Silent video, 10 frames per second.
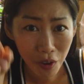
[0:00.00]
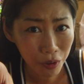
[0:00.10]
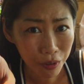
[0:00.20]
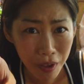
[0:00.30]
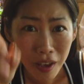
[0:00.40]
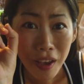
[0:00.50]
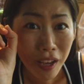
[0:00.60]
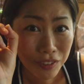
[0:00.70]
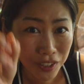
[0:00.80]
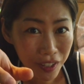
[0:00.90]
Oh,
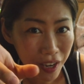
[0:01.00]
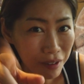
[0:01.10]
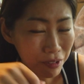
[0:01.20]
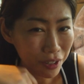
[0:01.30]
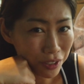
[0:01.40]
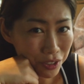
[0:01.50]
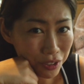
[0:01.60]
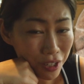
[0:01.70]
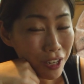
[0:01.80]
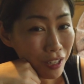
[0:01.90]
and today I'm gonna
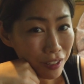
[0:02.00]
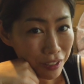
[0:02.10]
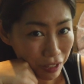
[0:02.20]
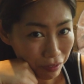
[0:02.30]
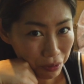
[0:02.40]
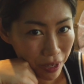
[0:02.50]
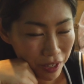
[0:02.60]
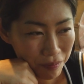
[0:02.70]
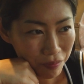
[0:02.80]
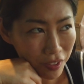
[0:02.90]
do a little
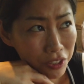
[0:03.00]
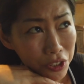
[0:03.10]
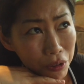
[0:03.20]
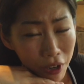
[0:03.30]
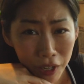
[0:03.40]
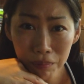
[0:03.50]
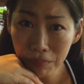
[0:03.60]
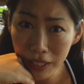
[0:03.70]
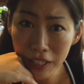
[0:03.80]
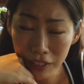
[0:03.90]
giveaway. Actually quite a
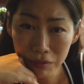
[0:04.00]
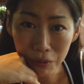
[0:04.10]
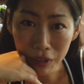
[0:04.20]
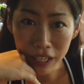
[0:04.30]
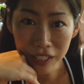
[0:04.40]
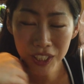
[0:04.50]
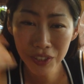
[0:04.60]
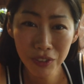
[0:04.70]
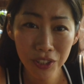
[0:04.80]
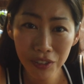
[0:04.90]
big giveaway,
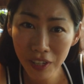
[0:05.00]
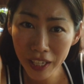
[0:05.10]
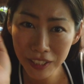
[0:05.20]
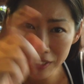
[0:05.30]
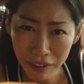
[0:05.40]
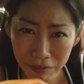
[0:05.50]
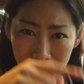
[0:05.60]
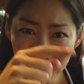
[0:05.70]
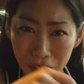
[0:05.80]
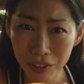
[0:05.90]
so you guys
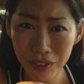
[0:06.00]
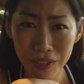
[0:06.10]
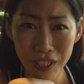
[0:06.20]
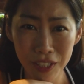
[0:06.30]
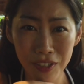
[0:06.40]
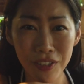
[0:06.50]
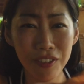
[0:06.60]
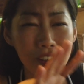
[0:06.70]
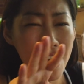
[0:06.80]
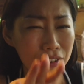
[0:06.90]
definitely want to stay
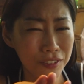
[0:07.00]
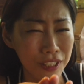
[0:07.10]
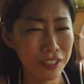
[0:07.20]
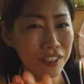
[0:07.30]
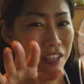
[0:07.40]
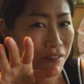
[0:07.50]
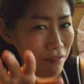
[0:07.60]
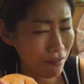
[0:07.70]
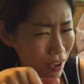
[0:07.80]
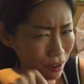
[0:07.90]
tuned until the
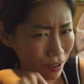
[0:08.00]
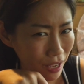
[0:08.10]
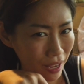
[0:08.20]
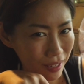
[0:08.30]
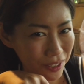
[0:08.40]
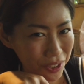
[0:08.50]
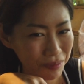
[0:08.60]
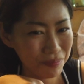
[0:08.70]
very end.